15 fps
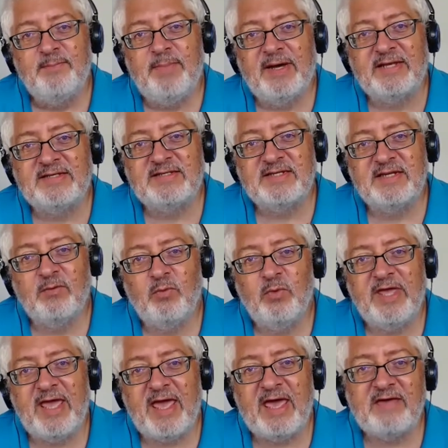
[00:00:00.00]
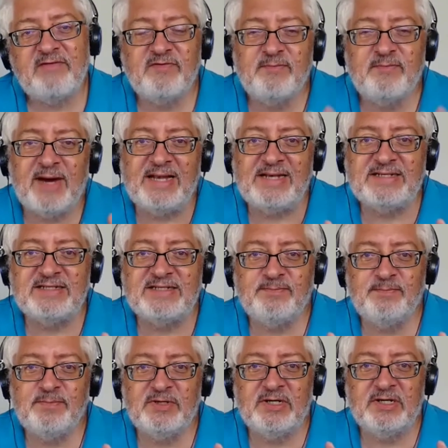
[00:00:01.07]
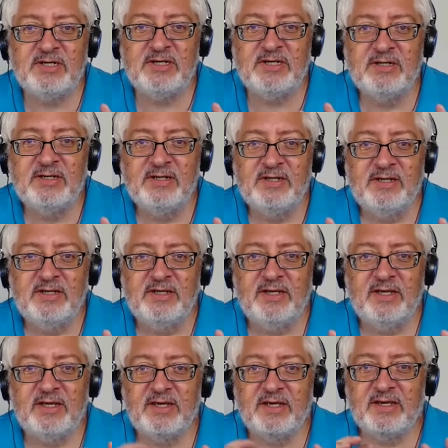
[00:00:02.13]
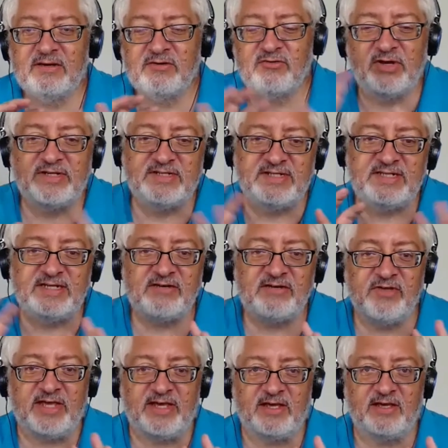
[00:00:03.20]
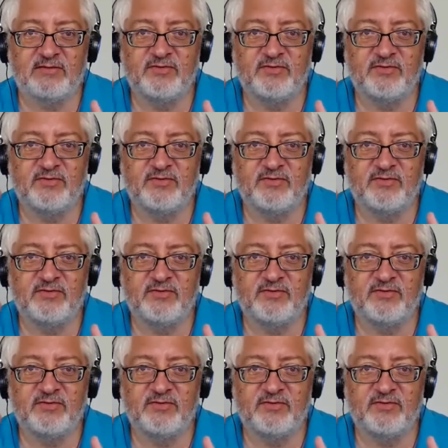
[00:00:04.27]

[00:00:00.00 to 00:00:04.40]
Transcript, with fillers: But we have multiple uh, criteria.